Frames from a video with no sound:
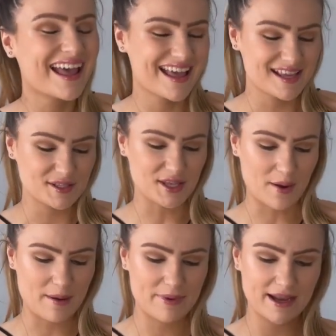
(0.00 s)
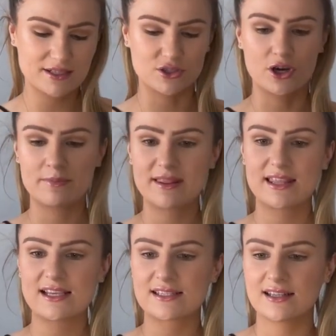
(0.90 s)
so I picked up
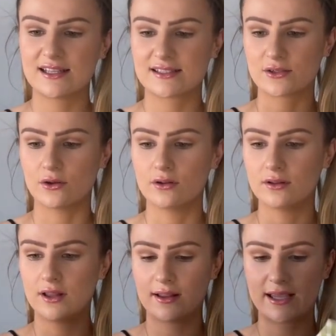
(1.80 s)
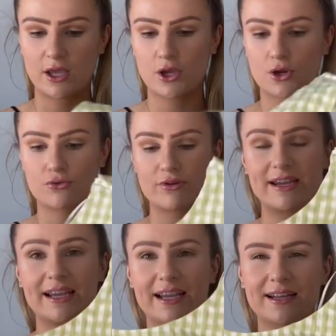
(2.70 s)
this little like green